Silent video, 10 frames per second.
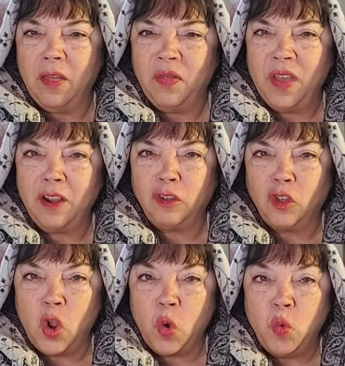There's
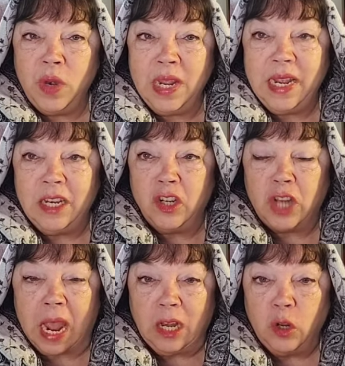no need to
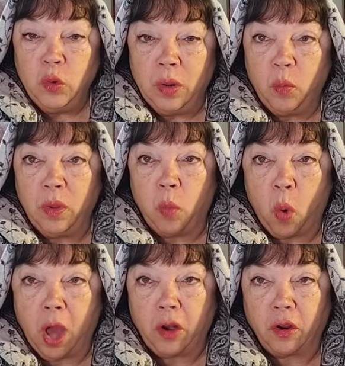dilute it with
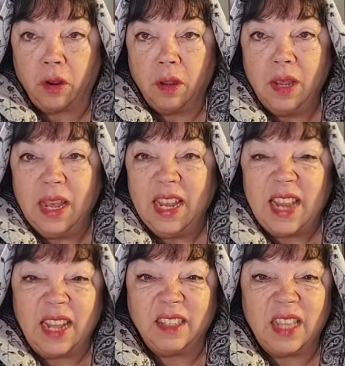water. It
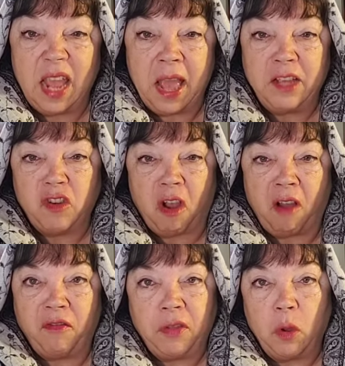takes the edge
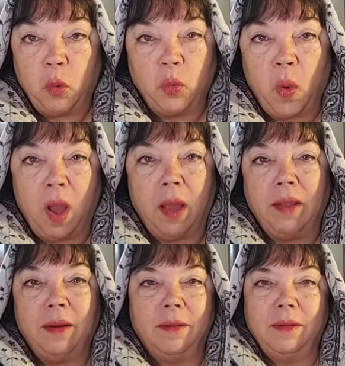off the old
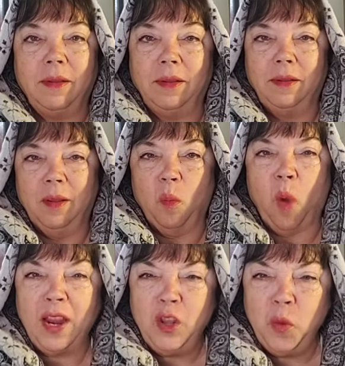wine.
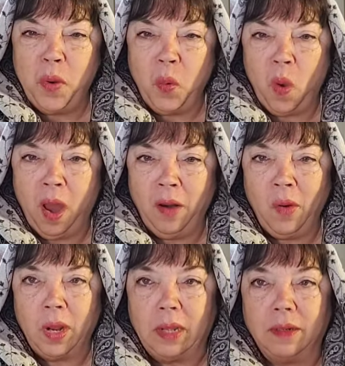Why do you put water
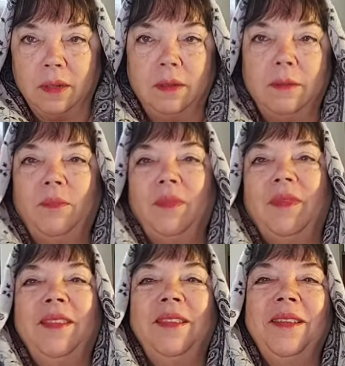in it?
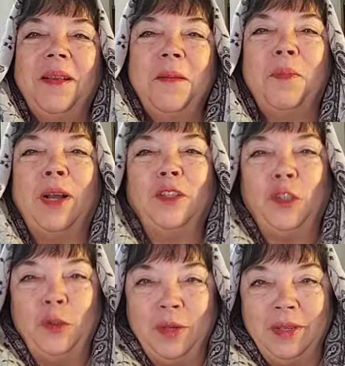
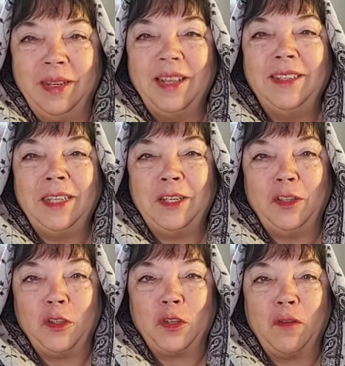Pashutin said to
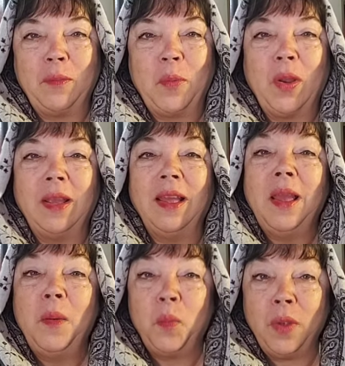the serving boy,
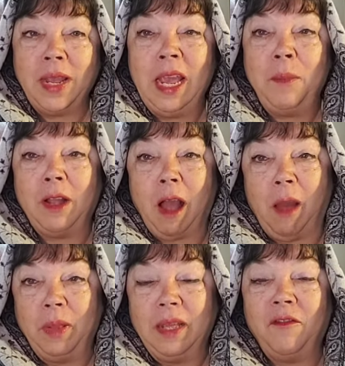Bring him a
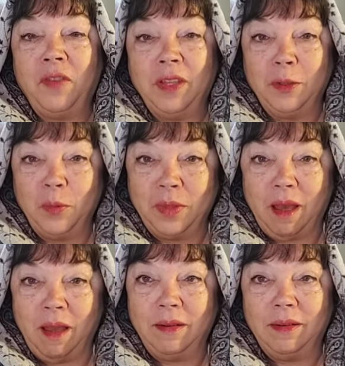goblet filled with
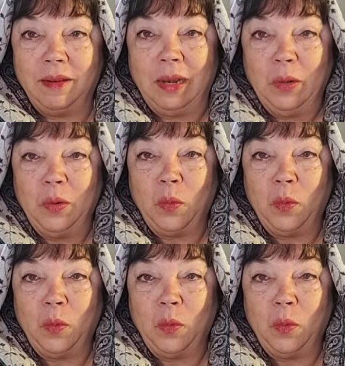undiluted